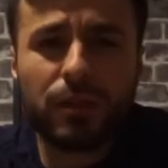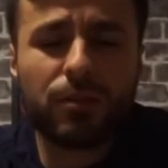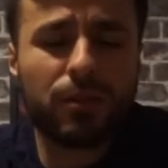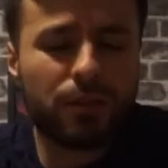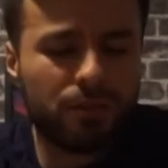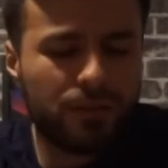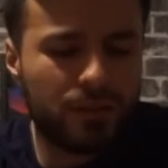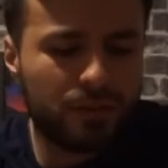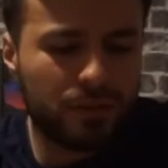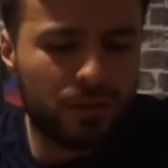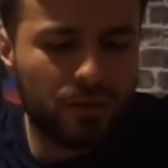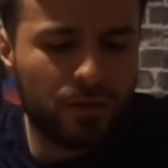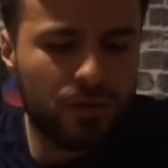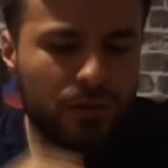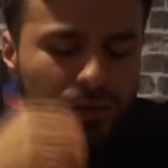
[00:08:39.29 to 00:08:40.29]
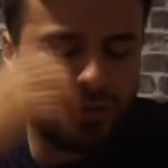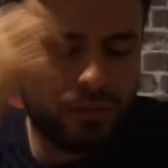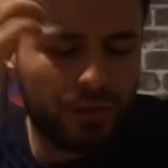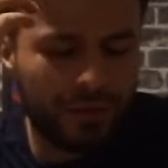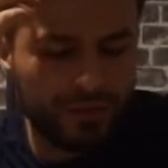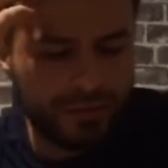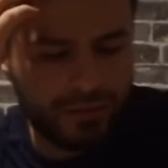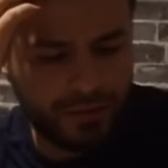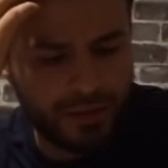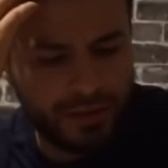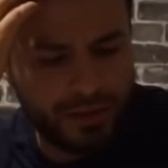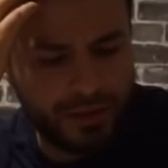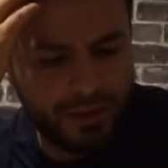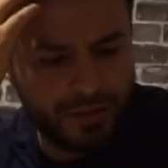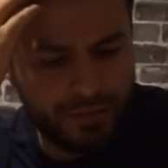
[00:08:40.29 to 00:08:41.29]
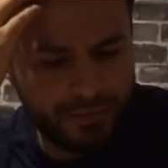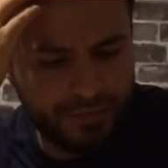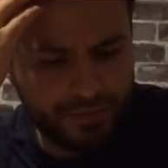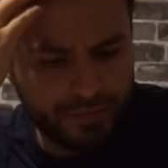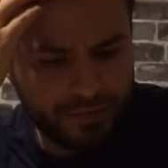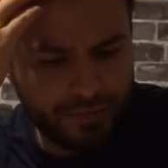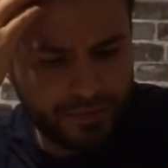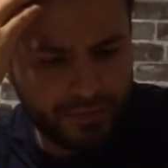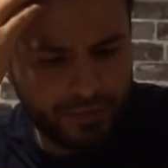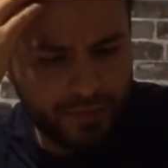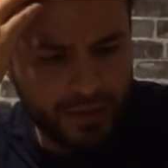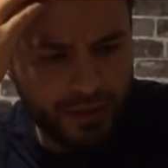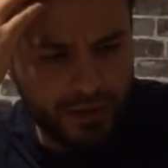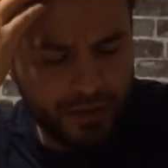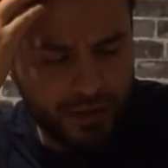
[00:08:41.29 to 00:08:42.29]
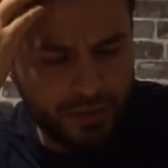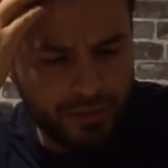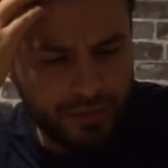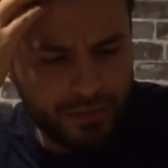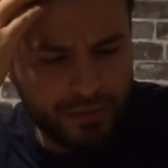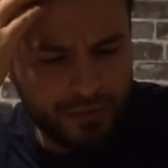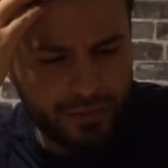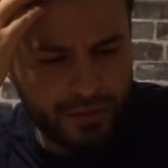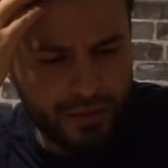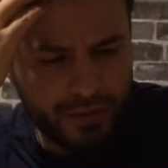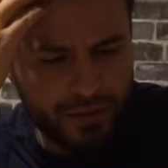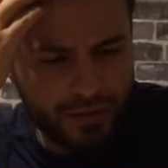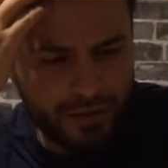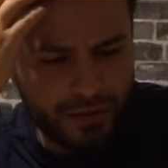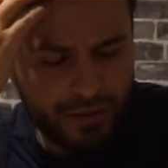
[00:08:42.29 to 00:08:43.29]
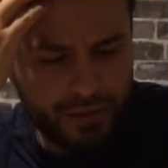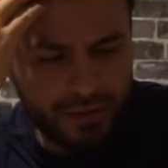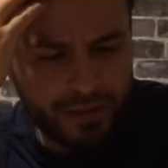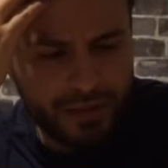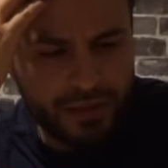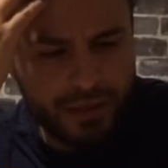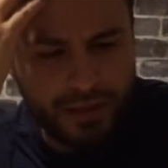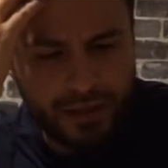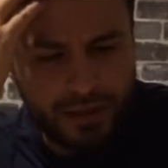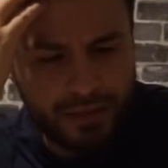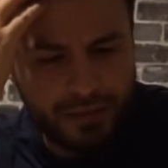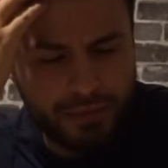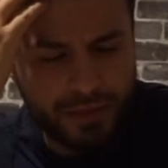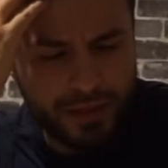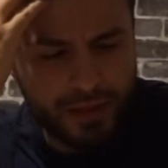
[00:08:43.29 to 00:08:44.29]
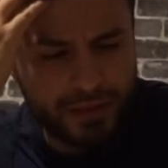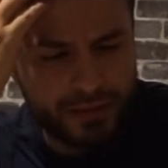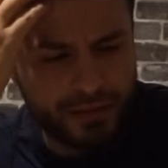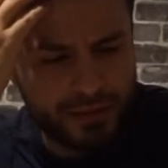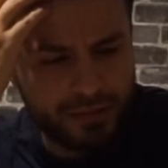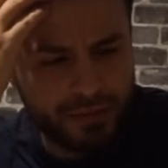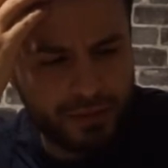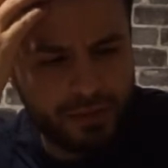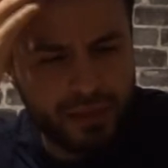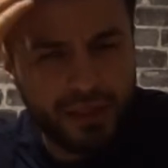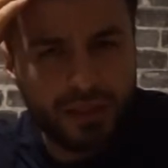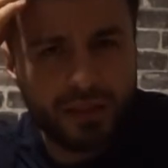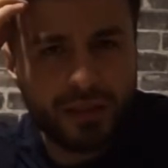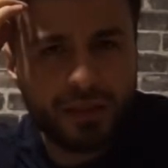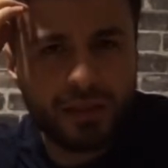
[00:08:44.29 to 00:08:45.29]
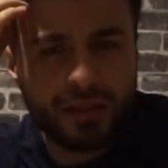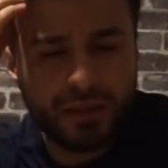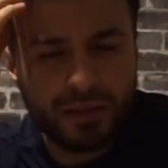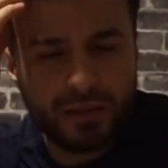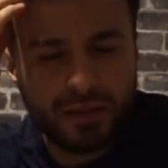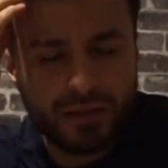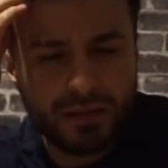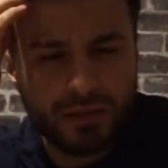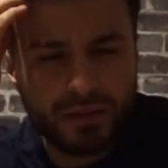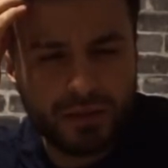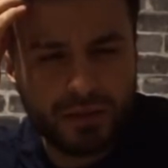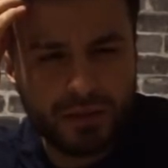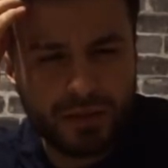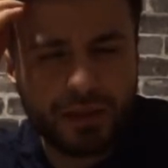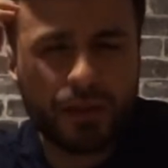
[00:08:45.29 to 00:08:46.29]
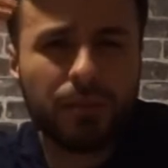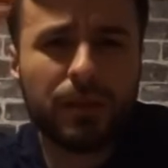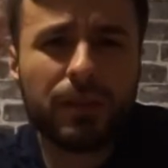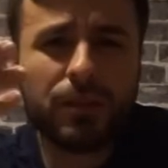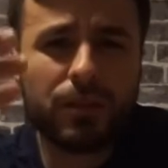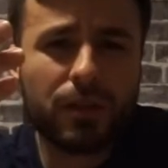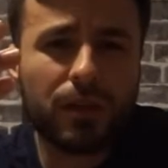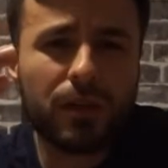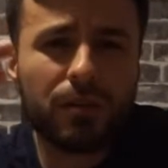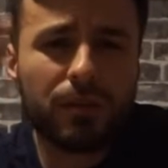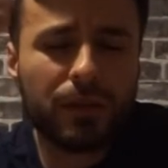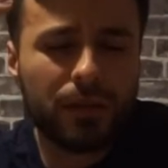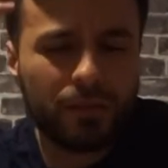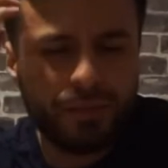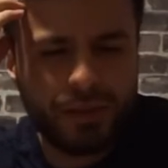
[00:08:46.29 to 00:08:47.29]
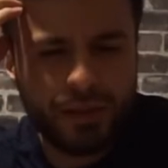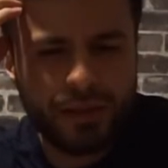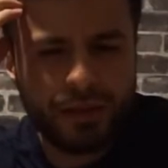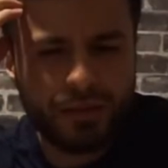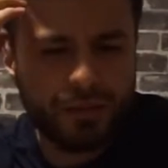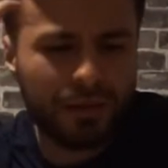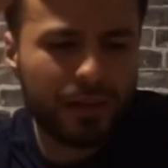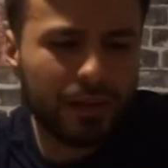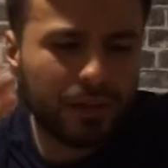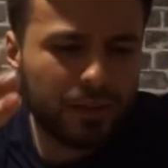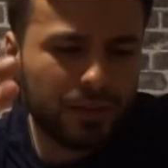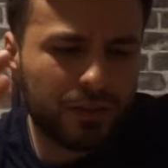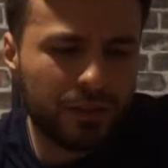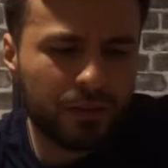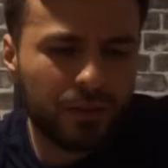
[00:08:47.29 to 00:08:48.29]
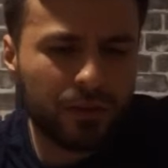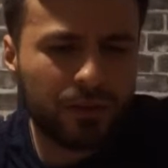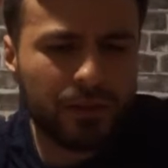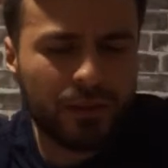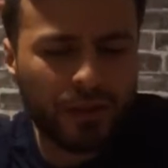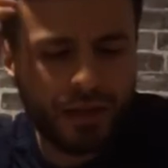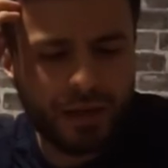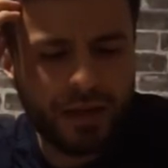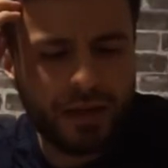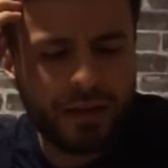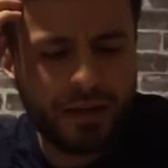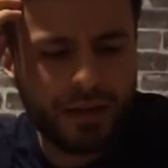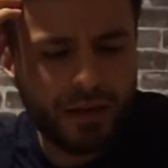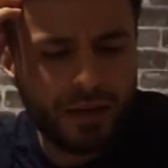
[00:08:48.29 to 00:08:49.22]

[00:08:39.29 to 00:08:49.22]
Trying to find solutions about something here. About something here that could have been delayed in the past. Maybe it could have been a job, it could be a relationship that was delayed.